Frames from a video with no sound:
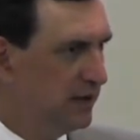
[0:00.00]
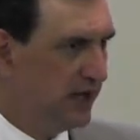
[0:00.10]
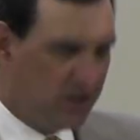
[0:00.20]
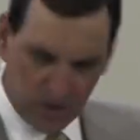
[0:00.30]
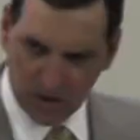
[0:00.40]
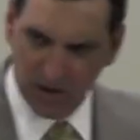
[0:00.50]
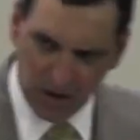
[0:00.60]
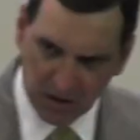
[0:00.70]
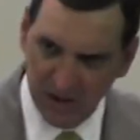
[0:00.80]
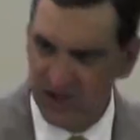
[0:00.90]
in your
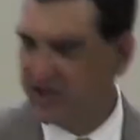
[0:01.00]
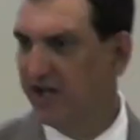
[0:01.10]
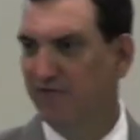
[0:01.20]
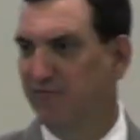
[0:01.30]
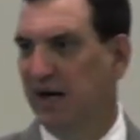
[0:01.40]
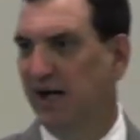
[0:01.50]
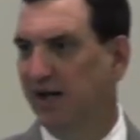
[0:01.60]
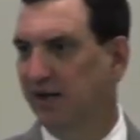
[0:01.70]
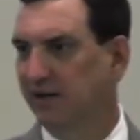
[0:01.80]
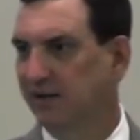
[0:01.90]
current state of
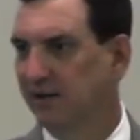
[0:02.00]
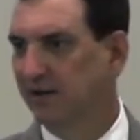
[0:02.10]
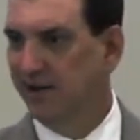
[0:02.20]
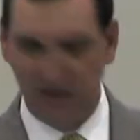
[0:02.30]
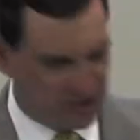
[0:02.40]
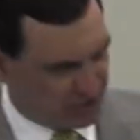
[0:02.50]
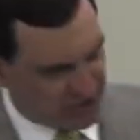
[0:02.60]
mind, in your